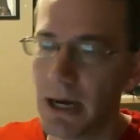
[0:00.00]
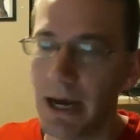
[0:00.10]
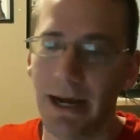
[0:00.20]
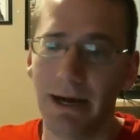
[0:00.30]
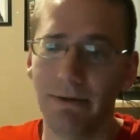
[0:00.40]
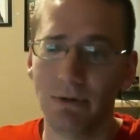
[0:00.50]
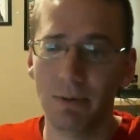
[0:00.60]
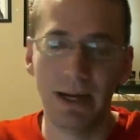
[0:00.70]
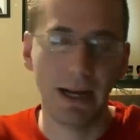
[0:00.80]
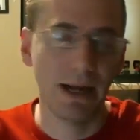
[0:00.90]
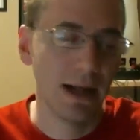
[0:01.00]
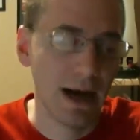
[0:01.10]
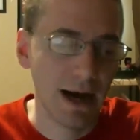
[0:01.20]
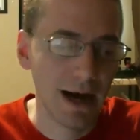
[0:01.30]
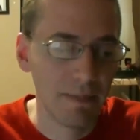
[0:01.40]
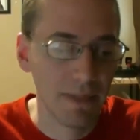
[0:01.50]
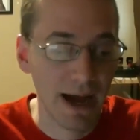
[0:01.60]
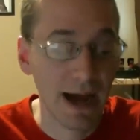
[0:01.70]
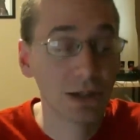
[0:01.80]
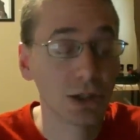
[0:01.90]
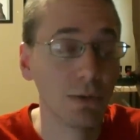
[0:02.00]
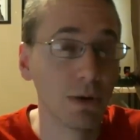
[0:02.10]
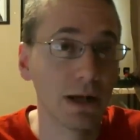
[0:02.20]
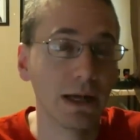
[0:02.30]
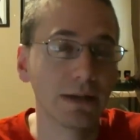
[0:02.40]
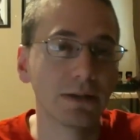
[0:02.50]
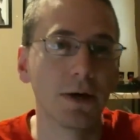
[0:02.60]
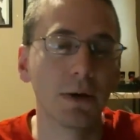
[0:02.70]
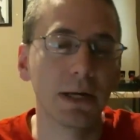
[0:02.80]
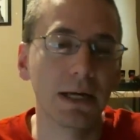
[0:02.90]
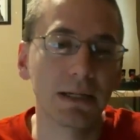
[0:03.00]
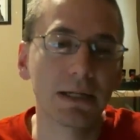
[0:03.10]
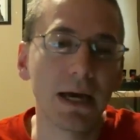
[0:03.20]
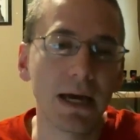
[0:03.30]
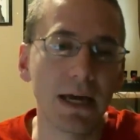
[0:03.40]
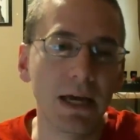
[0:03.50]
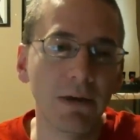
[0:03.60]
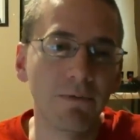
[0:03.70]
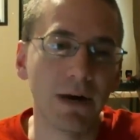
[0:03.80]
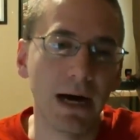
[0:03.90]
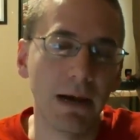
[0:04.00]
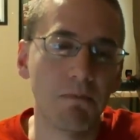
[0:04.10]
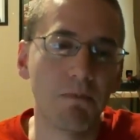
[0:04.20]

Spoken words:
I have too many. Actually, what I'd like to know is if I